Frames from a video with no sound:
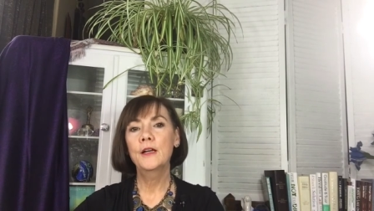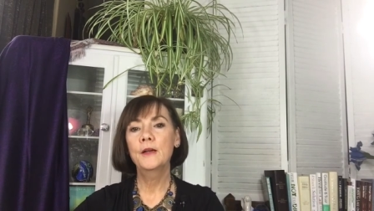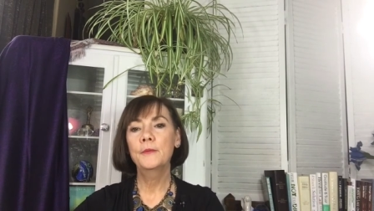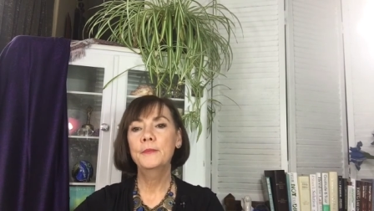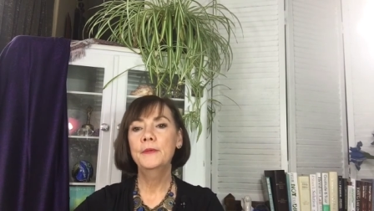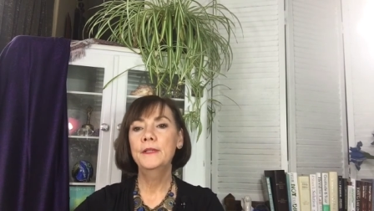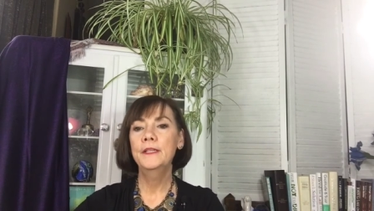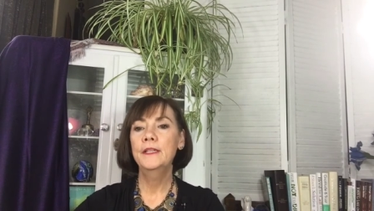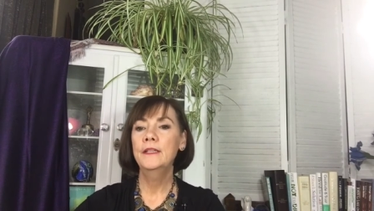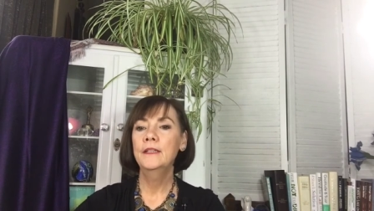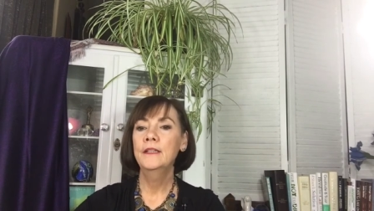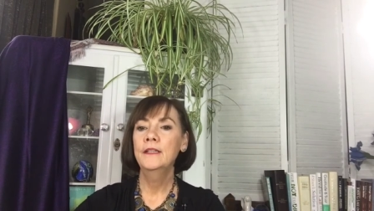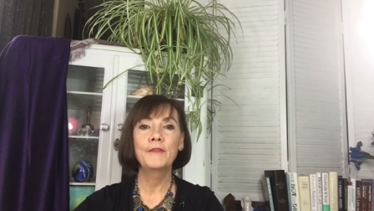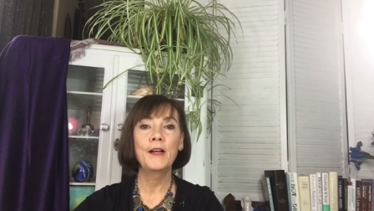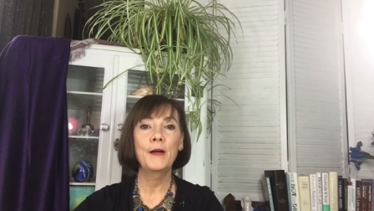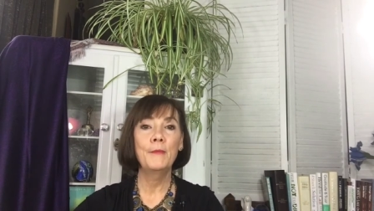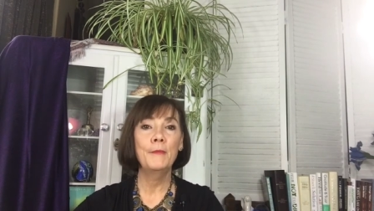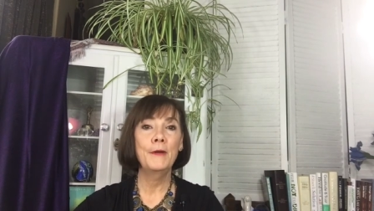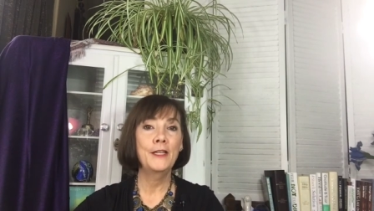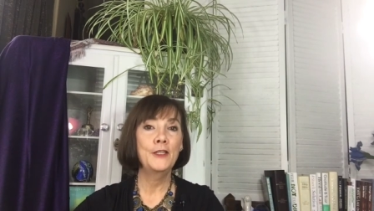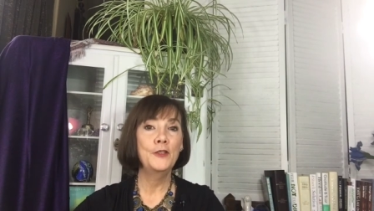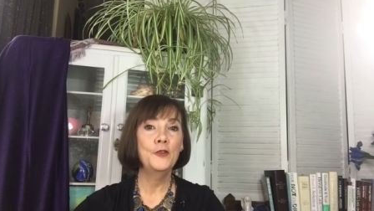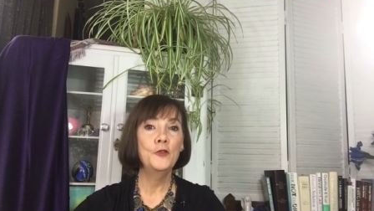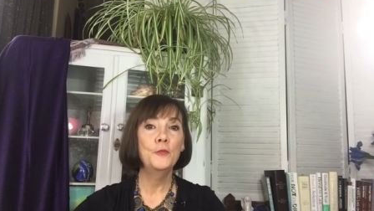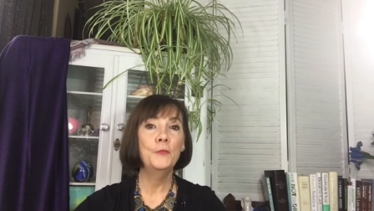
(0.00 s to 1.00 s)
I'll be got
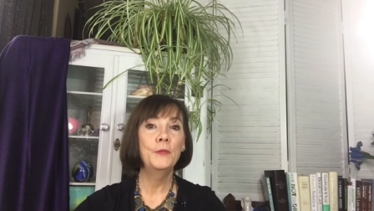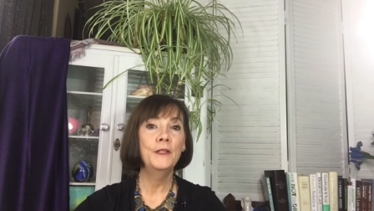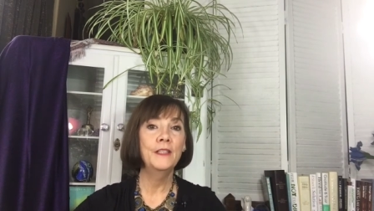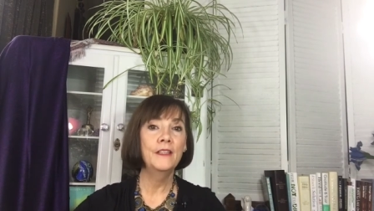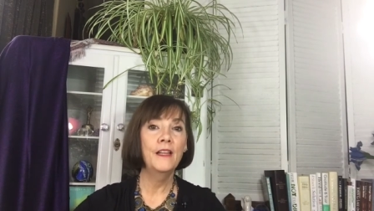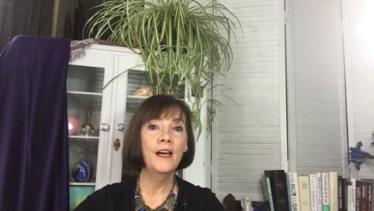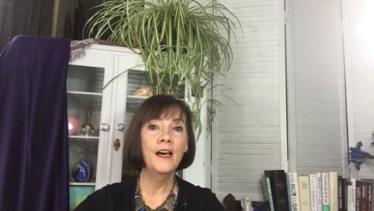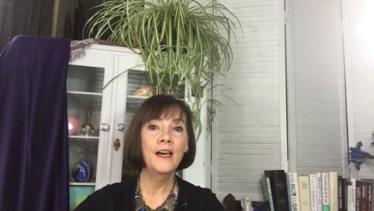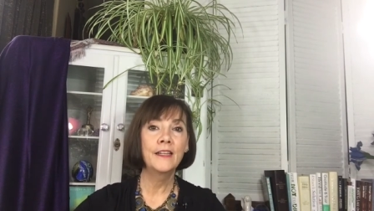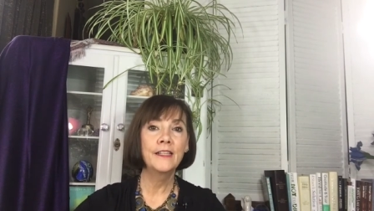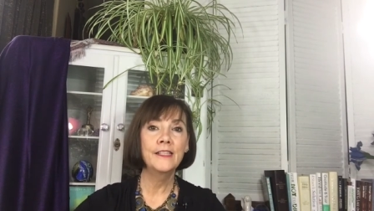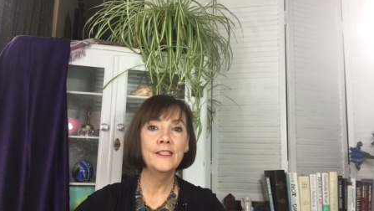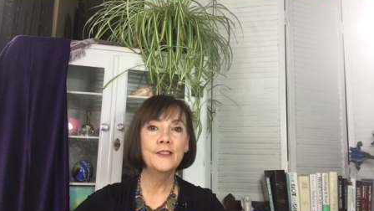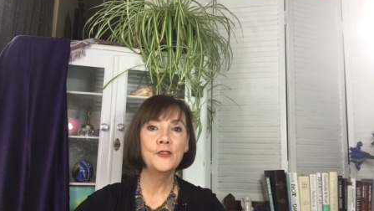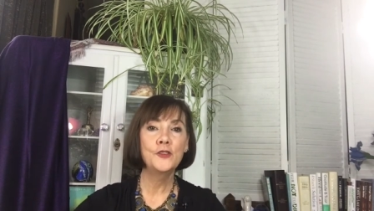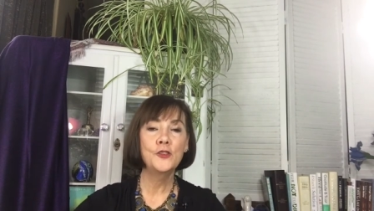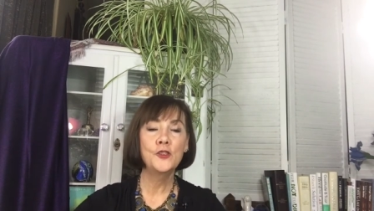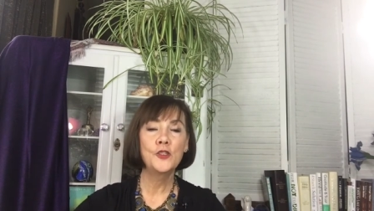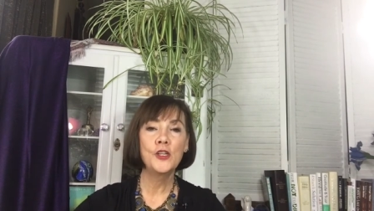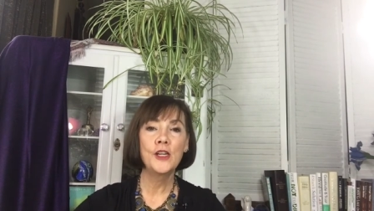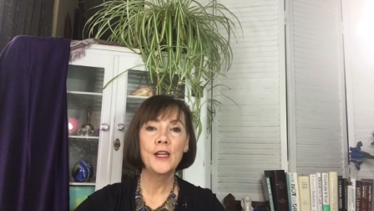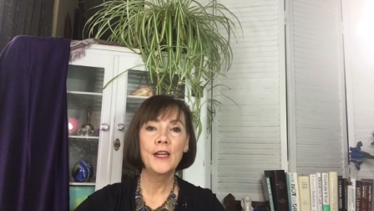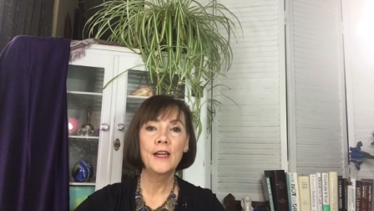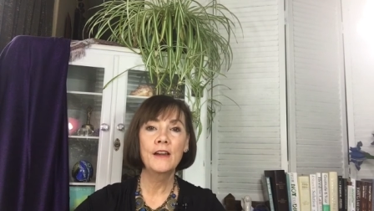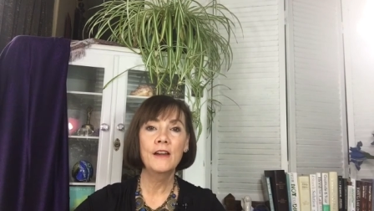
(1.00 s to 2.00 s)
my new Pilates
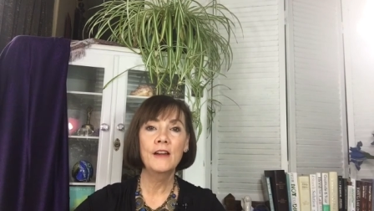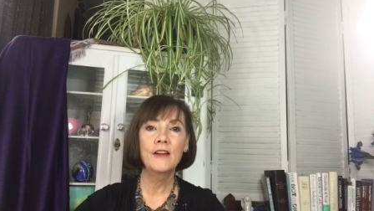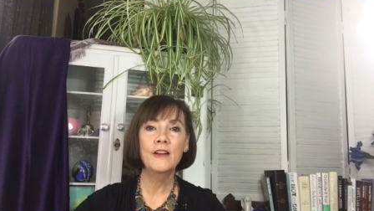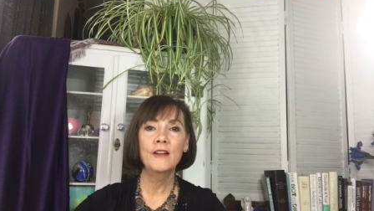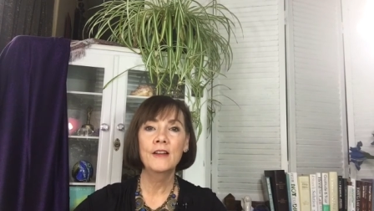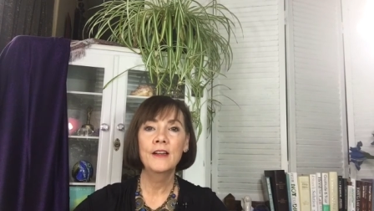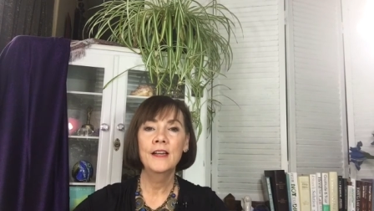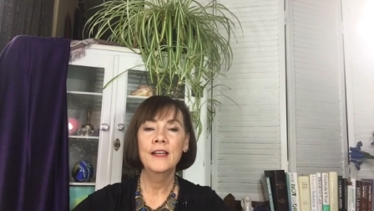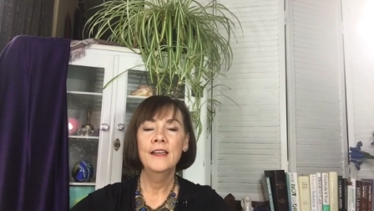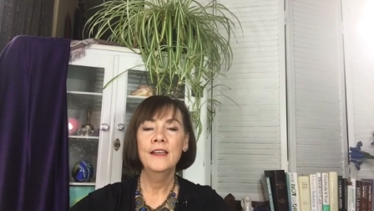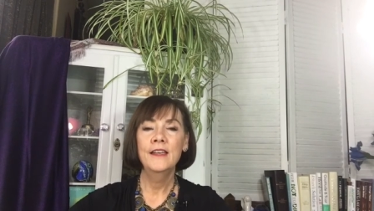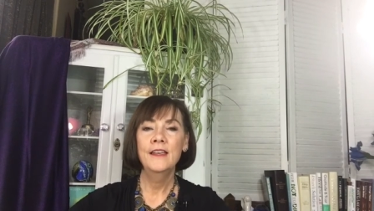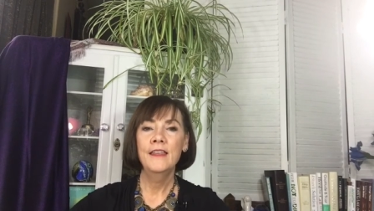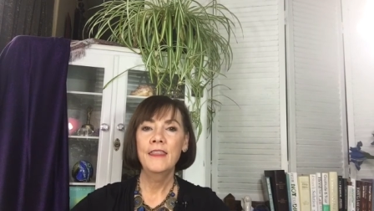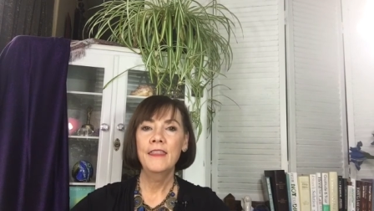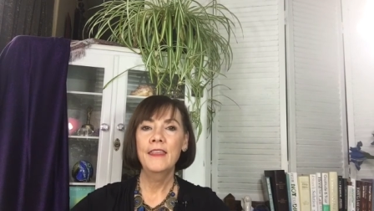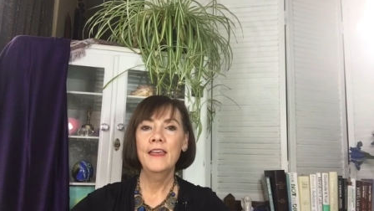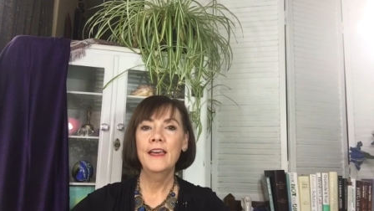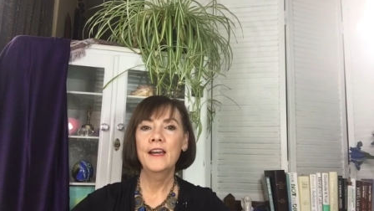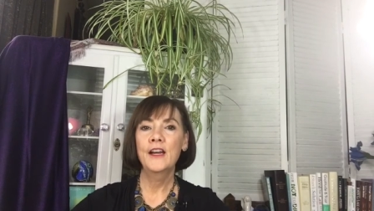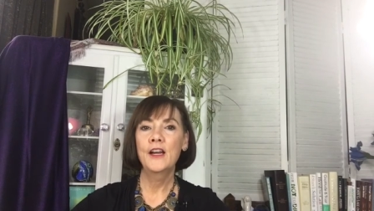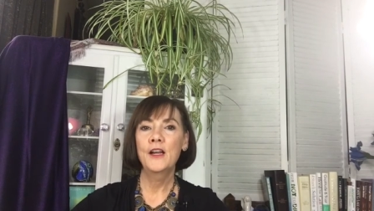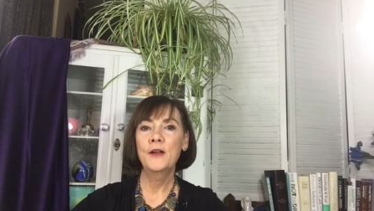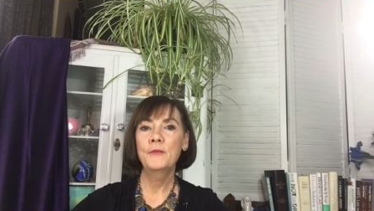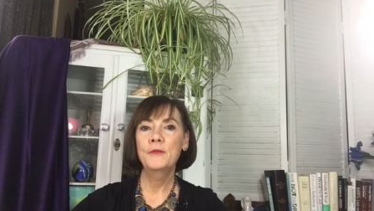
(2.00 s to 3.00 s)
chair
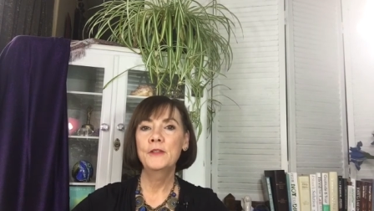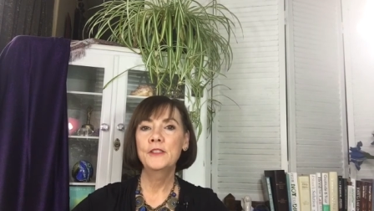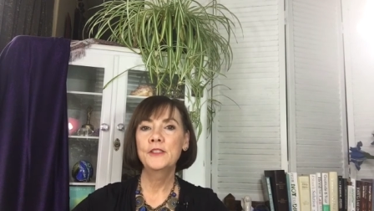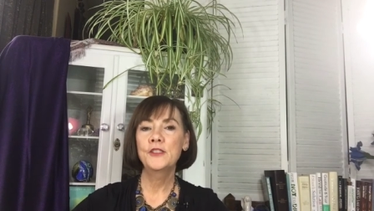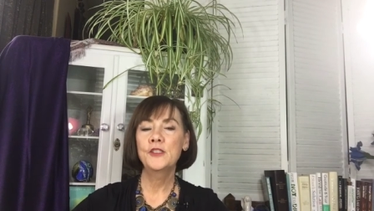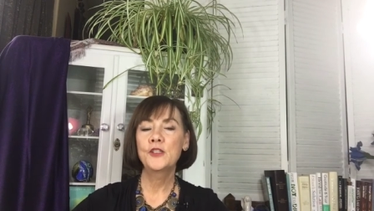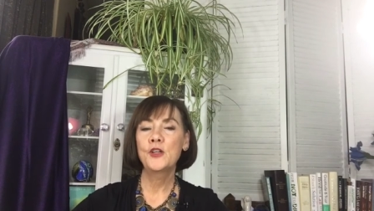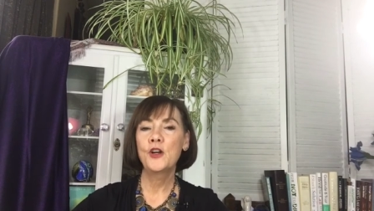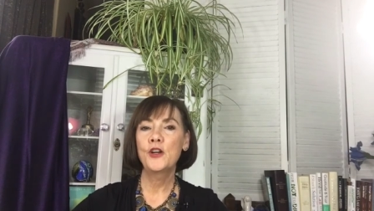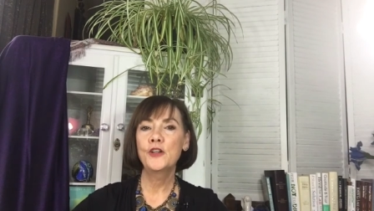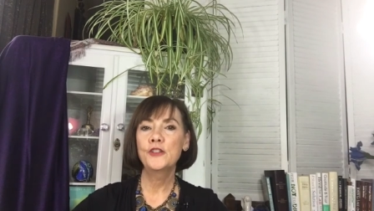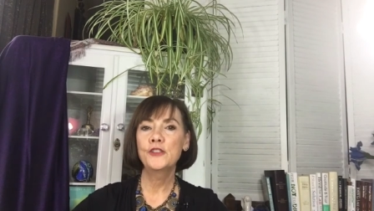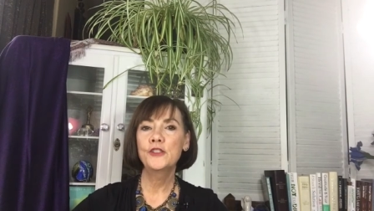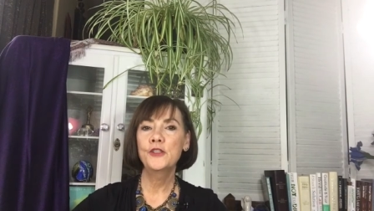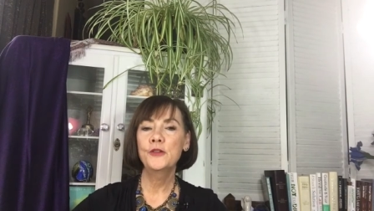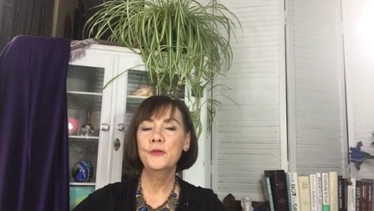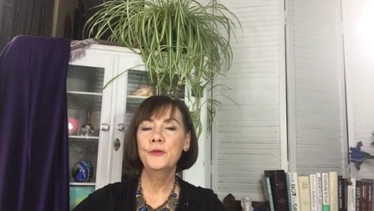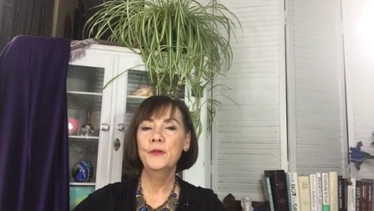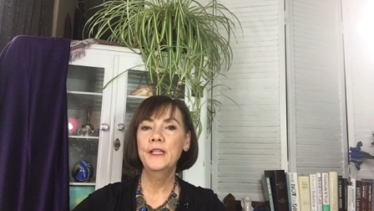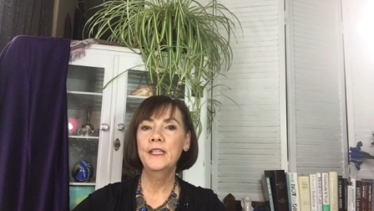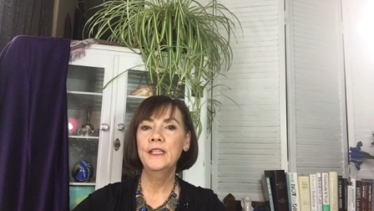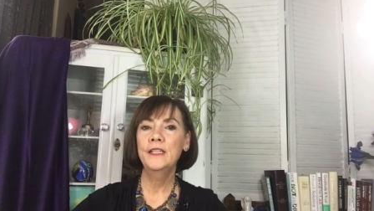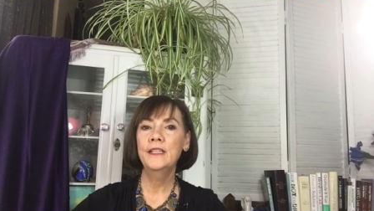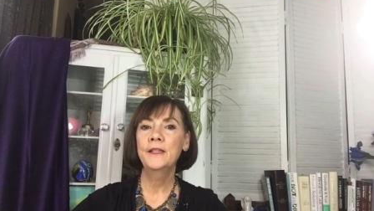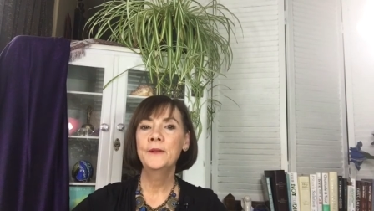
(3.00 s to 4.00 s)
that I'm going to start
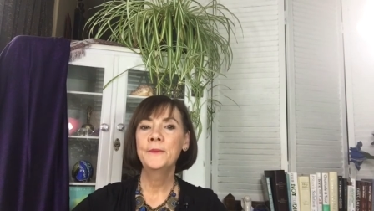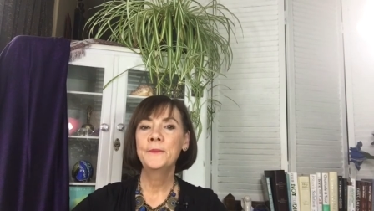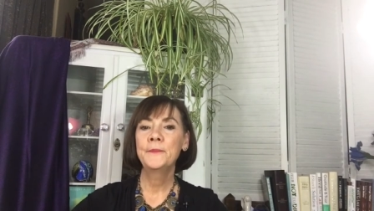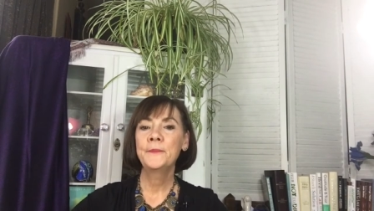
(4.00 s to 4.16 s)
doing.